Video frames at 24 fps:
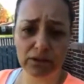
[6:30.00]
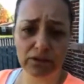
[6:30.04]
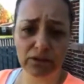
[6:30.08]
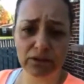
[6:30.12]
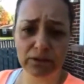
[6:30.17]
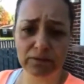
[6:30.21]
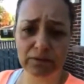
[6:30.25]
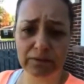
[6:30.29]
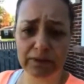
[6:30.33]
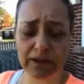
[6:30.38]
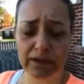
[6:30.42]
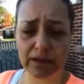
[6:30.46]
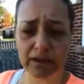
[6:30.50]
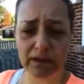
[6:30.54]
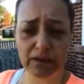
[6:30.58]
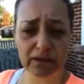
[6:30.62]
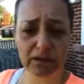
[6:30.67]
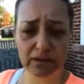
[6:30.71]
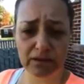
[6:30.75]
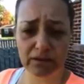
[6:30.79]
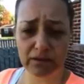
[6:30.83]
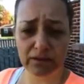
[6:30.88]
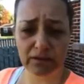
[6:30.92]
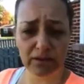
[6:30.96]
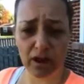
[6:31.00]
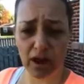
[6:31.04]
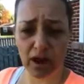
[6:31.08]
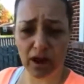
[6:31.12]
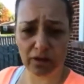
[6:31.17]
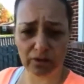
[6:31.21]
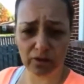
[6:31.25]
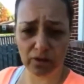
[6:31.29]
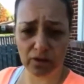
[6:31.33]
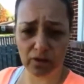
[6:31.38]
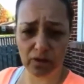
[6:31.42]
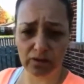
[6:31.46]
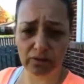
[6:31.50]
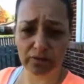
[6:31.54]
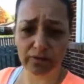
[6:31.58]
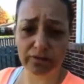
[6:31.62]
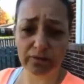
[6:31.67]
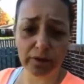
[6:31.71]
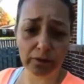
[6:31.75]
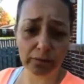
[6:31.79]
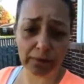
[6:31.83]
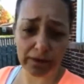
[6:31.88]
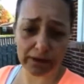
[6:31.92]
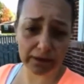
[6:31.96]
just being awful
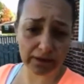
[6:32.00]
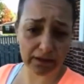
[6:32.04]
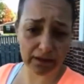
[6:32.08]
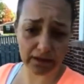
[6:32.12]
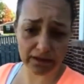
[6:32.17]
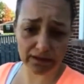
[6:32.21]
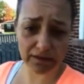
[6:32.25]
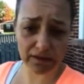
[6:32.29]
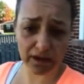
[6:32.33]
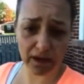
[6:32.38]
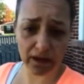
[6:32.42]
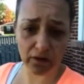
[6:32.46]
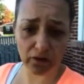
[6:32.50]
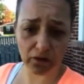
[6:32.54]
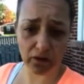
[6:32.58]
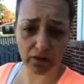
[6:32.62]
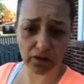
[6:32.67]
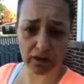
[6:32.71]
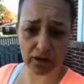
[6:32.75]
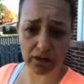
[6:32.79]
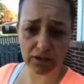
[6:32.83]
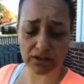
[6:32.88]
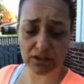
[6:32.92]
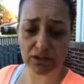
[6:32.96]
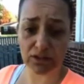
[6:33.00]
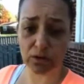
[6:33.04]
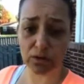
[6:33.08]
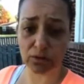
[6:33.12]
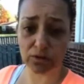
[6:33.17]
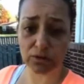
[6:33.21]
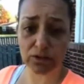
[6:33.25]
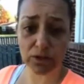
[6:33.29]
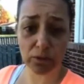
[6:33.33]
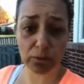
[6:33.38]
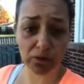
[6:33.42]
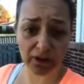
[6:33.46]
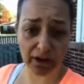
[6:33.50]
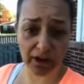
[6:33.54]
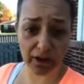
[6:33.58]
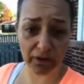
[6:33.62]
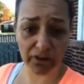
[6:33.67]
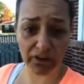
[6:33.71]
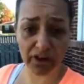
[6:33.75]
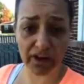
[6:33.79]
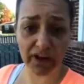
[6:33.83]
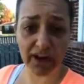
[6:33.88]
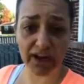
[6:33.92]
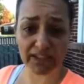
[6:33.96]
filming the entire thing so someone
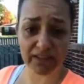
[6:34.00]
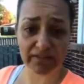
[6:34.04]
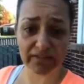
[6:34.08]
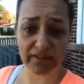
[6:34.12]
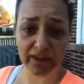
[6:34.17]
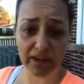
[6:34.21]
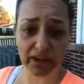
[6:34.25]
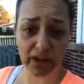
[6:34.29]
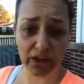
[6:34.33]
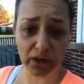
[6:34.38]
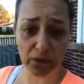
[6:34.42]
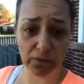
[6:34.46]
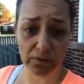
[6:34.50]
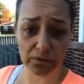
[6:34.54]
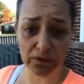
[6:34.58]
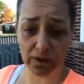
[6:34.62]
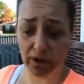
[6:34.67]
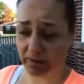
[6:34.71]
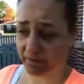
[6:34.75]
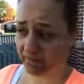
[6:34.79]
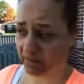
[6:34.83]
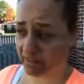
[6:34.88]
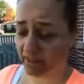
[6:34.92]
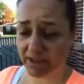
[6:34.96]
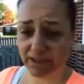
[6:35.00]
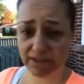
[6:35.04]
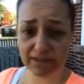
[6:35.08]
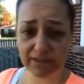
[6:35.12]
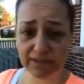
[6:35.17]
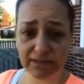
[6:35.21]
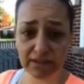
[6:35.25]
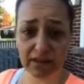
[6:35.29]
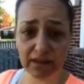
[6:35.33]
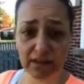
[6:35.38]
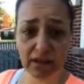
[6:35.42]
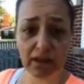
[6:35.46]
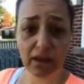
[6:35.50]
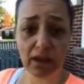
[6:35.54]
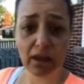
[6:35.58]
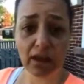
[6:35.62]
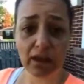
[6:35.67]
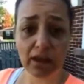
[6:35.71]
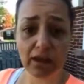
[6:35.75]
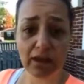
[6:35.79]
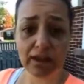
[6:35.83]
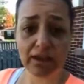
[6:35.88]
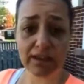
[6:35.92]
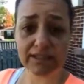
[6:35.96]
out there has a video of this
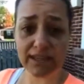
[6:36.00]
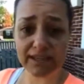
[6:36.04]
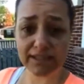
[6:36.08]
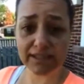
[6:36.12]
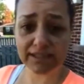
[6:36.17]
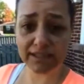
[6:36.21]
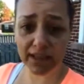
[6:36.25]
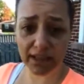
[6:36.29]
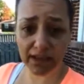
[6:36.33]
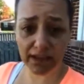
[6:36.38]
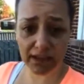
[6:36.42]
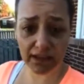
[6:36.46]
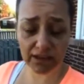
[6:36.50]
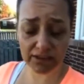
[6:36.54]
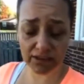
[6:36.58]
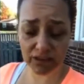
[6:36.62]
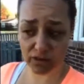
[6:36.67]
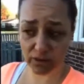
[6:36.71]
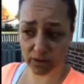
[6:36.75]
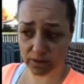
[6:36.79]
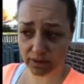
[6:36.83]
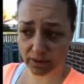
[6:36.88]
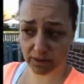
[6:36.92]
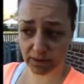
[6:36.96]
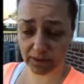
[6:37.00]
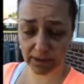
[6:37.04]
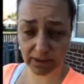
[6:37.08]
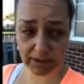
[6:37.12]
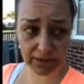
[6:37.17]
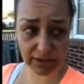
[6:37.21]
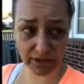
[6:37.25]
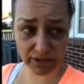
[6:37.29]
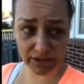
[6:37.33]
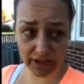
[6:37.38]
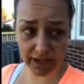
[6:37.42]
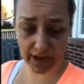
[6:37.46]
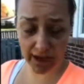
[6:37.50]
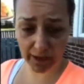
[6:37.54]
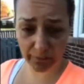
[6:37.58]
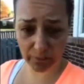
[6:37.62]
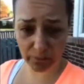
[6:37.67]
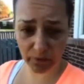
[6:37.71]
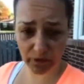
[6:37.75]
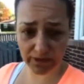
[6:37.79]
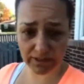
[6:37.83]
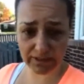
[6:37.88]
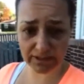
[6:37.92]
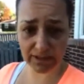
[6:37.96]
because i said do you think that there's
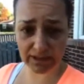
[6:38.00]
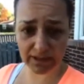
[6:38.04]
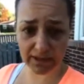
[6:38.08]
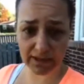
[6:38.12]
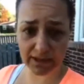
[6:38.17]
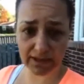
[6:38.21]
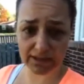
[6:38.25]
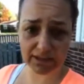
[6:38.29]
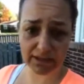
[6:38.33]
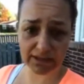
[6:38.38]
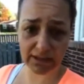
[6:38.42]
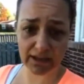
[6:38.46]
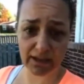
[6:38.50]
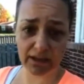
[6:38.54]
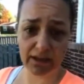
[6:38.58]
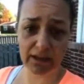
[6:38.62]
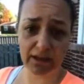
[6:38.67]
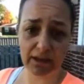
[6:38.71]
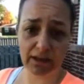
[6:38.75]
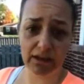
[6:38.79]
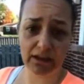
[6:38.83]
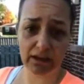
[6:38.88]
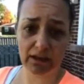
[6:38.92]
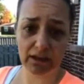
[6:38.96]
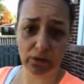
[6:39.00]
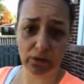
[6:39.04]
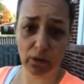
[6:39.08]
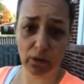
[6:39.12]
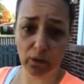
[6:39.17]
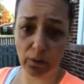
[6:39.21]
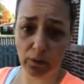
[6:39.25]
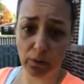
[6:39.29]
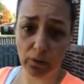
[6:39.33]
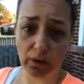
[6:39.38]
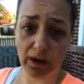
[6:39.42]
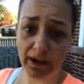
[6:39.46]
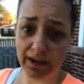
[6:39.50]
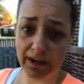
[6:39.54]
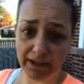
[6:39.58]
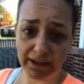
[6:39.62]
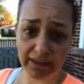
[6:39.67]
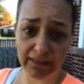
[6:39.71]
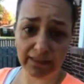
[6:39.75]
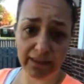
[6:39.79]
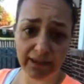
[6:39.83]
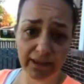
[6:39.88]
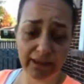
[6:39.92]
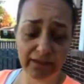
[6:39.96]
cameras and he said oh
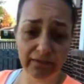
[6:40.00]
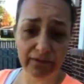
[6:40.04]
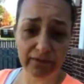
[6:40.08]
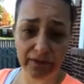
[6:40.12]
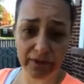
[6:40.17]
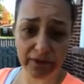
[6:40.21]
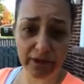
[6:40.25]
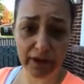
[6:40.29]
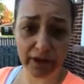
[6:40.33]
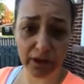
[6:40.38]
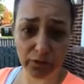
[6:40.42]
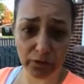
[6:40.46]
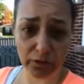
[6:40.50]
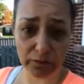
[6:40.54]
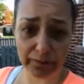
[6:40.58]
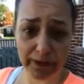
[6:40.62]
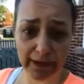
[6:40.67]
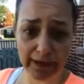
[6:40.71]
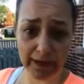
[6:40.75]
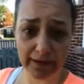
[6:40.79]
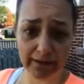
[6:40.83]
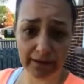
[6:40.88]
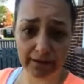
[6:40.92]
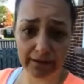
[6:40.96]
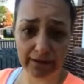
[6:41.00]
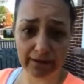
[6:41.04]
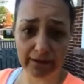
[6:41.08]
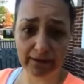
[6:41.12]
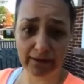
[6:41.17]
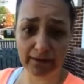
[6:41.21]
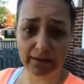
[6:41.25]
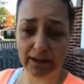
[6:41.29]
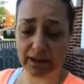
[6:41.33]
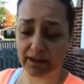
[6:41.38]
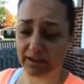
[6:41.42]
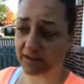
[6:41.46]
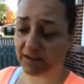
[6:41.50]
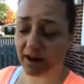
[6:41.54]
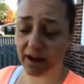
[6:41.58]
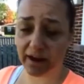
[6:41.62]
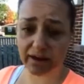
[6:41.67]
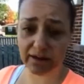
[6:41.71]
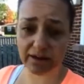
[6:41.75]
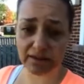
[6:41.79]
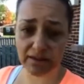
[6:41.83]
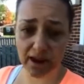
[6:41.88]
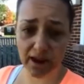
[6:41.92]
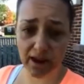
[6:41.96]
honey they videoed me the
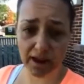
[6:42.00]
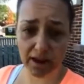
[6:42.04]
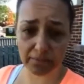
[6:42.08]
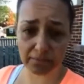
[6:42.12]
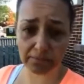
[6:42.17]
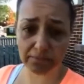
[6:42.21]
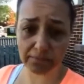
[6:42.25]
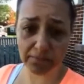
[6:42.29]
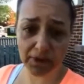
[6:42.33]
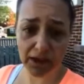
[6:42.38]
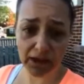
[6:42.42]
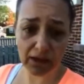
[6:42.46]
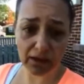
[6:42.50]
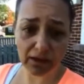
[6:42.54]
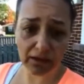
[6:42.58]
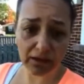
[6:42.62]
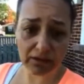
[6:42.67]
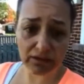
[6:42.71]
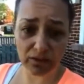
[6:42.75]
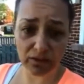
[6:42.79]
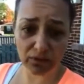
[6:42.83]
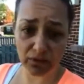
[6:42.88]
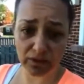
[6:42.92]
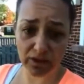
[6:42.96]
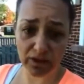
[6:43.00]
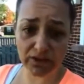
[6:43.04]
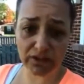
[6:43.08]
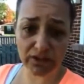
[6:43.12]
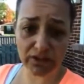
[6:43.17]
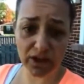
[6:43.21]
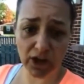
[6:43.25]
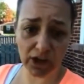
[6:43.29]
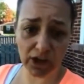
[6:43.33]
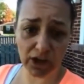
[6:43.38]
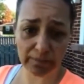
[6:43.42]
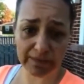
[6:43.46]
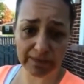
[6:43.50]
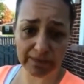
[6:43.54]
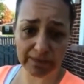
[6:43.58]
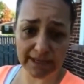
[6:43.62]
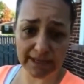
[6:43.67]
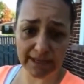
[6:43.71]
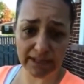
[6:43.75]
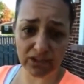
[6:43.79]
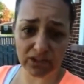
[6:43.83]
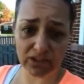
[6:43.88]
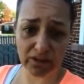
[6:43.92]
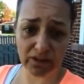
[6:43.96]
entire time so there's
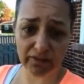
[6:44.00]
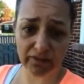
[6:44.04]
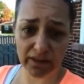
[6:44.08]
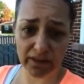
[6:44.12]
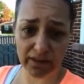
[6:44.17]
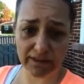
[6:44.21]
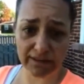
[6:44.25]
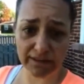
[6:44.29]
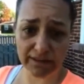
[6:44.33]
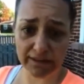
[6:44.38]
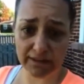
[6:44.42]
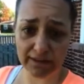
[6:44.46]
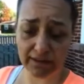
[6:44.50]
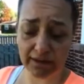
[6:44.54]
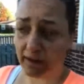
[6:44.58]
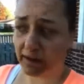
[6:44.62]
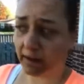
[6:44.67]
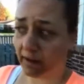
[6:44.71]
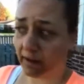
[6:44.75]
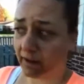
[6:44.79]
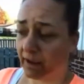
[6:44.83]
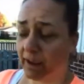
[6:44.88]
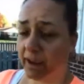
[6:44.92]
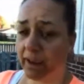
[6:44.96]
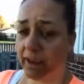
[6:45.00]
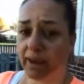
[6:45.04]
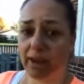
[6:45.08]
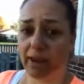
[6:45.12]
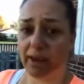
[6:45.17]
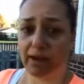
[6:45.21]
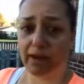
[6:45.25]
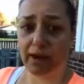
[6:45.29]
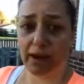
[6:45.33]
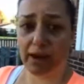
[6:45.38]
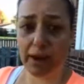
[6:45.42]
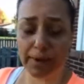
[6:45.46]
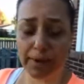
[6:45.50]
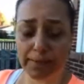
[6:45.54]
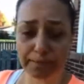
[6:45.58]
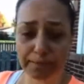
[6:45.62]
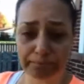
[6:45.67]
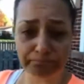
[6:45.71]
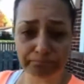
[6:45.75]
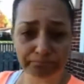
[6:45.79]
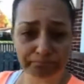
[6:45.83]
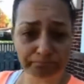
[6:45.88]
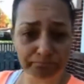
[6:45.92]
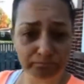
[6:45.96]
documentation of this and
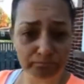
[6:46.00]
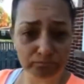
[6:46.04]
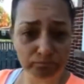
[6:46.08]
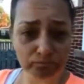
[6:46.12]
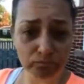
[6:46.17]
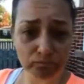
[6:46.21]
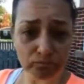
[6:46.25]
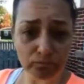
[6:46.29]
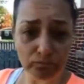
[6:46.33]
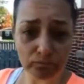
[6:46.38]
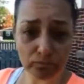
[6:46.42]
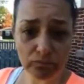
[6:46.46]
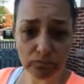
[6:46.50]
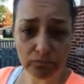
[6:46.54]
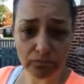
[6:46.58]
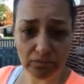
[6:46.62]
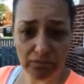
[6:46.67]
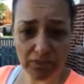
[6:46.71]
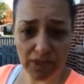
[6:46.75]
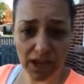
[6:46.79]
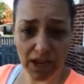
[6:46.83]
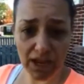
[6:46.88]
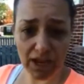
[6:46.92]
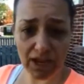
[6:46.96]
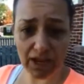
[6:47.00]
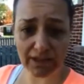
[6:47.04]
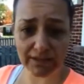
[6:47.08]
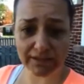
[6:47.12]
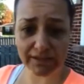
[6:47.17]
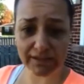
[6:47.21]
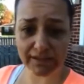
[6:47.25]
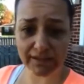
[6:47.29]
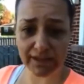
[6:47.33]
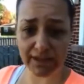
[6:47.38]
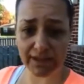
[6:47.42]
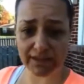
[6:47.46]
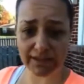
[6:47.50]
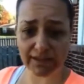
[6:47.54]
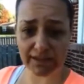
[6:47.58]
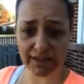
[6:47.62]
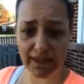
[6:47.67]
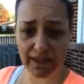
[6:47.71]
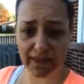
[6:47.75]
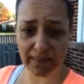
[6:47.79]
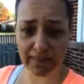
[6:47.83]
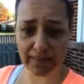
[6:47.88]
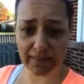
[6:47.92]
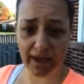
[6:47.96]
um, he's he
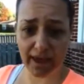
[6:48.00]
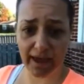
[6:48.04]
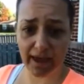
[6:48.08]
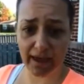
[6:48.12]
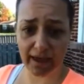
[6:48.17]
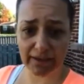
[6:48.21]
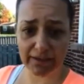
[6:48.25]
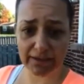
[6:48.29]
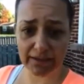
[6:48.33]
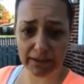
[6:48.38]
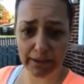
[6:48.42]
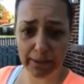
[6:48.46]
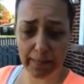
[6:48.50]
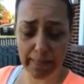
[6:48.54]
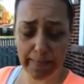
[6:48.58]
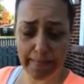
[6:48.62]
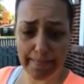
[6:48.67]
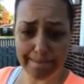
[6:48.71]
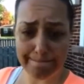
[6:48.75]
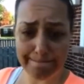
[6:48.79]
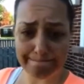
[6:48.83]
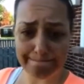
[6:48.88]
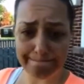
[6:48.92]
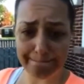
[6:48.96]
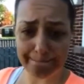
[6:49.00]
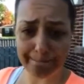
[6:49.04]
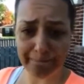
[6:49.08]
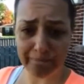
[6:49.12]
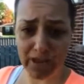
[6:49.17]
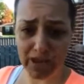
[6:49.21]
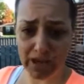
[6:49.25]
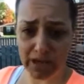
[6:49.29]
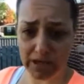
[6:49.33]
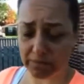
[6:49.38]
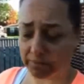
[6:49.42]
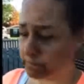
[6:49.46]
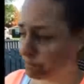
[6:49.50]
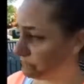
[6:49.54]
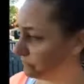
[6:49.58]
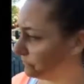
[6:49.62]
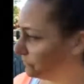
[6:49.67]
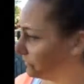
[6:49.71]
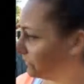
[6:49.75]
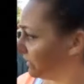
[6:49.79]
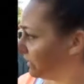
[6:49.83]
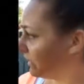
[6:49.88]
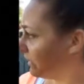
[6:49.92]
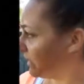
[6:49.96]
said that um,